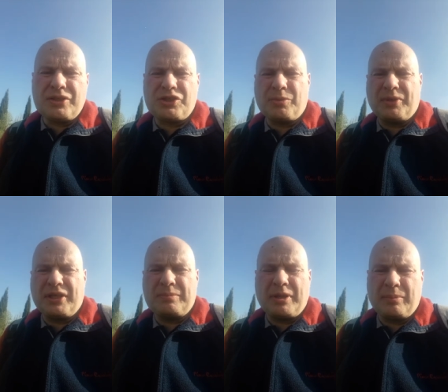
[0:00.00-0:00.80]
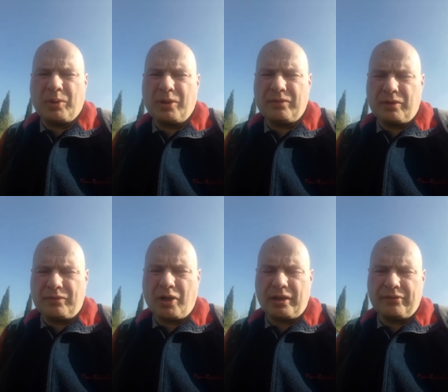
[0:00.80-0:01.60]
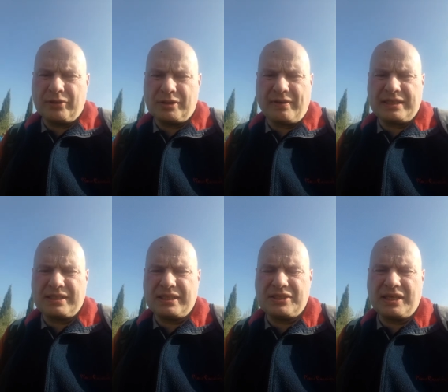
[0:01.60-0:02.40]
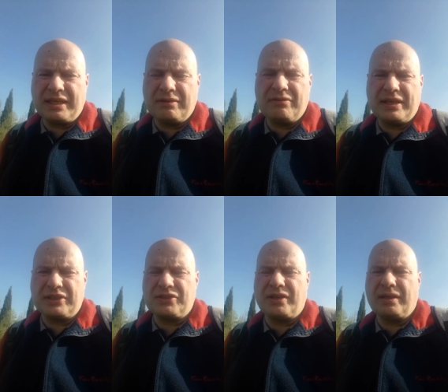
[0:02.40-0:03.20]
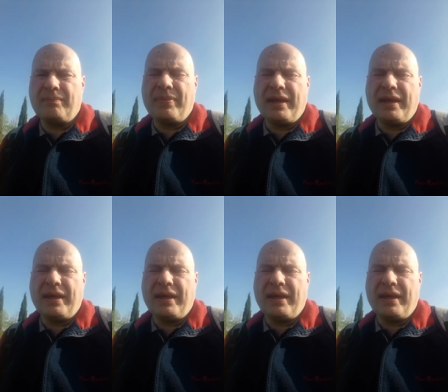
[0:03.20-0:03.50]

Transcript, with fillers: some of these people who have died for us have actually seen things that